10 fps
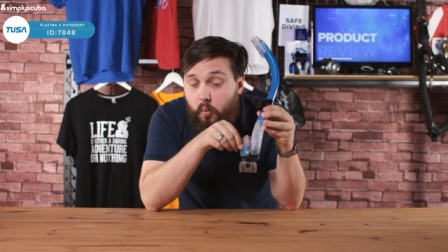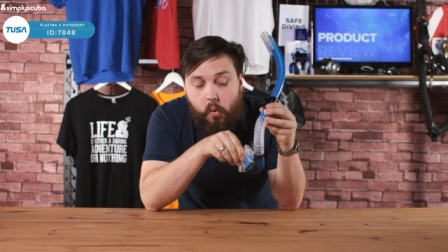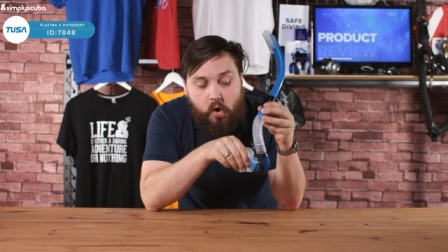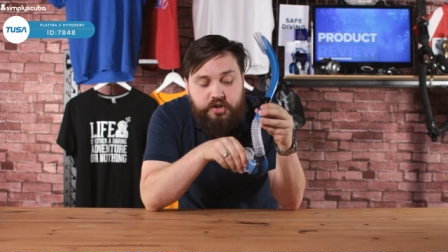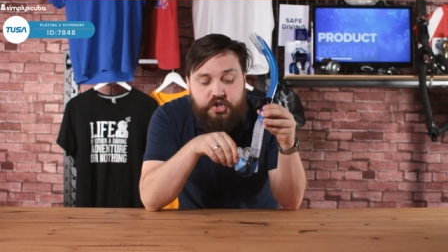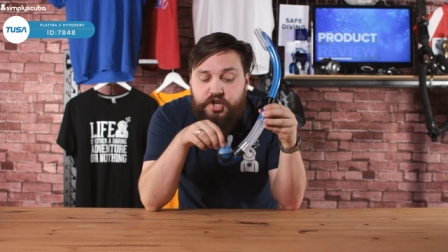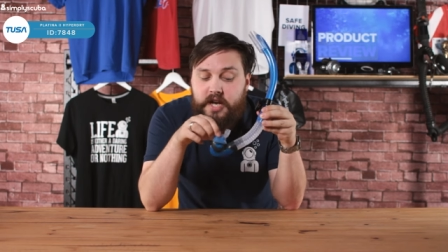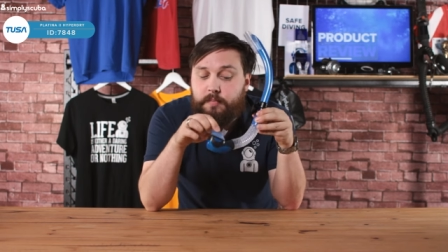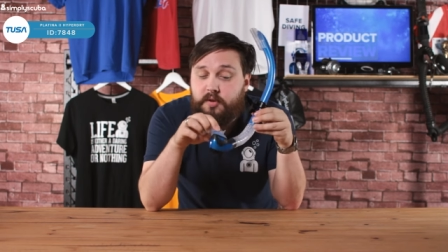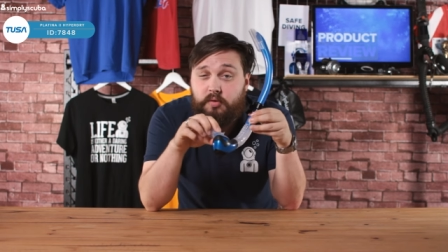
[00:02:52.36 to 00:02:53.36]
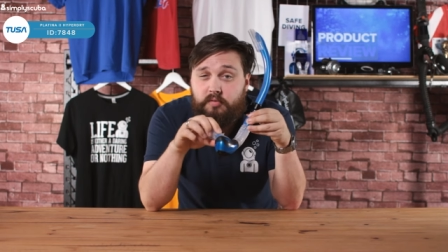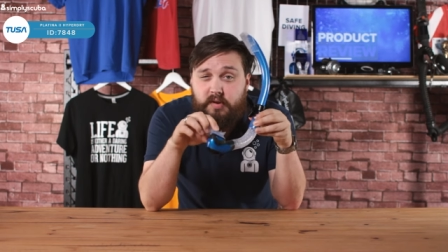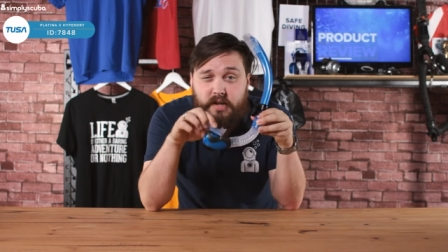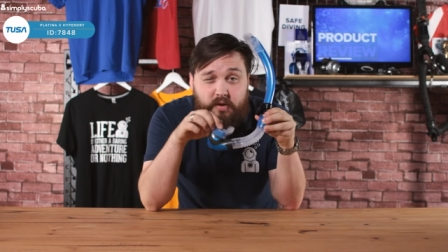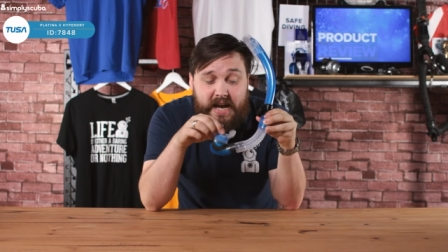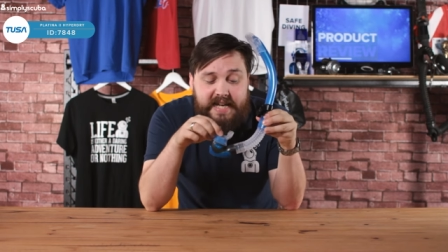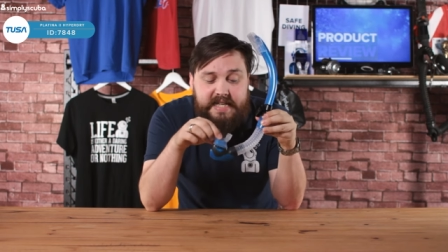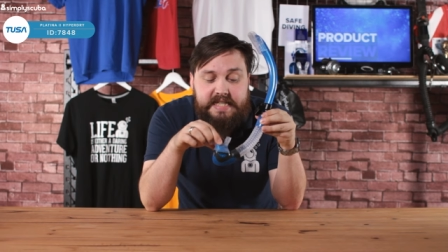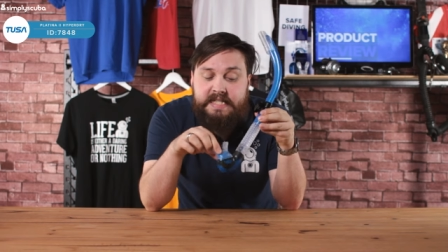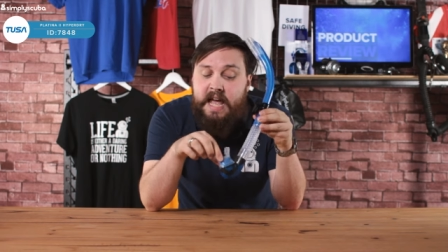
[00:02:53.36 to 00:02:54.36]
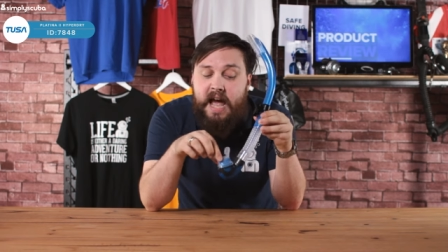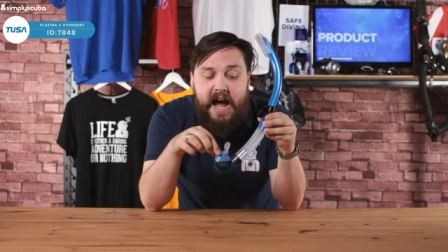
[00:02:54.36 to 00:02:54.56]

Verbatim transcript: what shape your where uh, your head is,